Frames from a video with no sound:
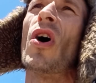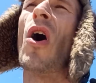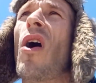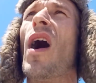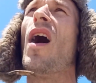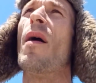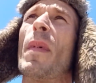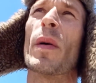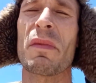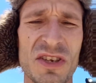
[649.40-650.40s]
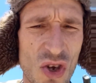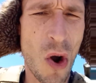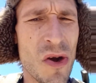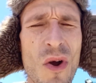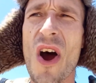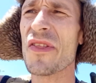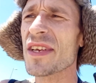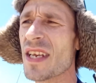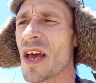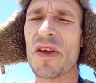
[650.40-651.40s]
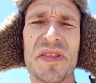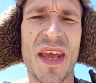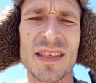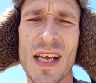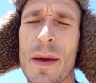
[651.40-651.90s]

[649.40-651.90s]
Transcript: I'm going to be showing you all these other things